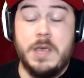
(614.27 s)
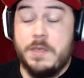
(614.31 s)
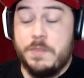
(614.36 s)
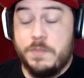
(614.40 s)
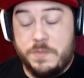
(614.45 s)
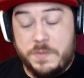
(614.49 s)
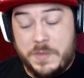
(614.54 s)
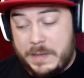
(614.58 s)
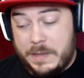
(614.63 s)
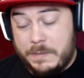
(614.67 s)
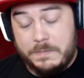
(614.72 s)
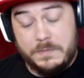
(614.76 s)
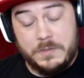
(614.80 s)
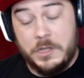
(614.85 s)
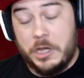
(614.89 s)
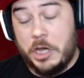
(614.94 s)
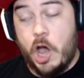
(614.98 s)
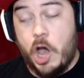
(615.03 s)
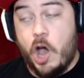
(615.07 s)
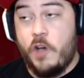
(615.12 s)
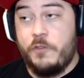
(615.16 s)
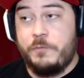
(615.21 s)
The, the
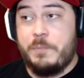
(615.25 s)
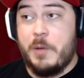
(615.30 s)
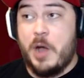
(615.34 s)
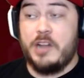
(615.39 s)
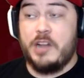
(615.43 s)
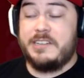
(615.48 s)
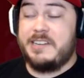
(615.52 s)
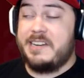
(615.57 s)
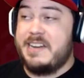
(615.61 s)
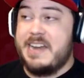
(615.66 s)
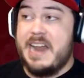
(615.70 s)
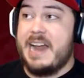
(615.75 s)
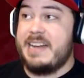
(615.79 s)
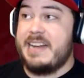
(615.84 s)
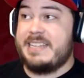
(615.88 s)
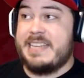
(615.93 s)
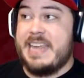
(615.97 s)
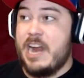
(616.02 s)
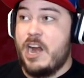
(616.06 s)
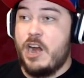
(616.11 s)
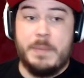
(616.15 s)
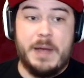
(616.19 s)
golf ball did not
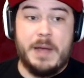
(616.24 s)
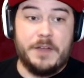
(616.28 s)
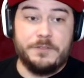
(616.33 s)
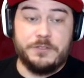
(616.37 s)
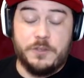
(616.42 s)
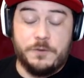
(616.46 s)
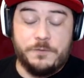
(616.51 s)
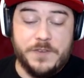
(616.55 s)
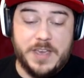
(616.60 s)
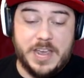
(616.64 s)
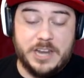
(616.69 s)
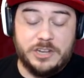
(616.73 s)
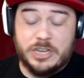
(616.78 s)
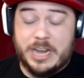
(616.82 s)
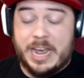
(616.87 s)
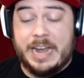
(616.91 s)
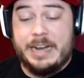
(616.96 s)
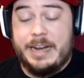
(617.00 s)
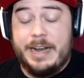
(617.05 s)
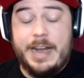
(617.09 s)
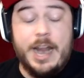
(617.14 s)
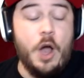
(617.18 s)
care about the fish.
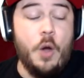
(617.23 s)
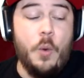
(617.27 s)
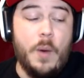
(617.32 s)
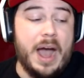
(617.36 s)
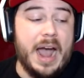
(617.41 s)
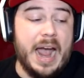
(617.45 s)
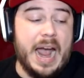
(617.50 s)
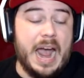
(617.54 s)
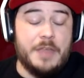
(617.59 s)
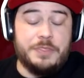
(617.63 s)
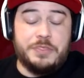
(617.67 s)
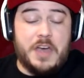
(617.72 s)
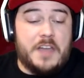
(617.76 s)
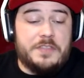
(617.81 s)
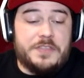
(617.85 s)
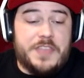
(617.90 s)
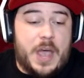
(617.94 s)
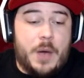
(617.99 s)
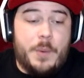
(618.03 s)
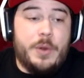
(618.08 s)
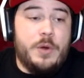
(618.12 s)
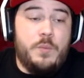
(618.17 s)
I don't know why I thought
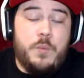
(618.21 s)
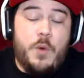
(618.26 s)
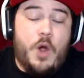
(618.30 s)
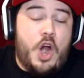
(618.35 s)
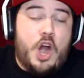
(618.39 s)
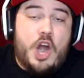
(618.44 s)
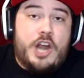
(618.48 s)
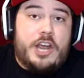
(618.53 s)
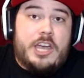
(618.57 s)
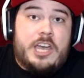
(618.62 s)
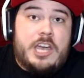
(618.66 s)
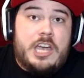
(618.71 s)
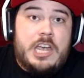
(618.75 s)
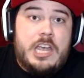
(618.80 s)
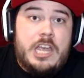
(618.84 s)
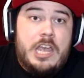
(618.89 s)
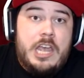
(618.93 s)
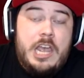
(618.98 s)
that would work.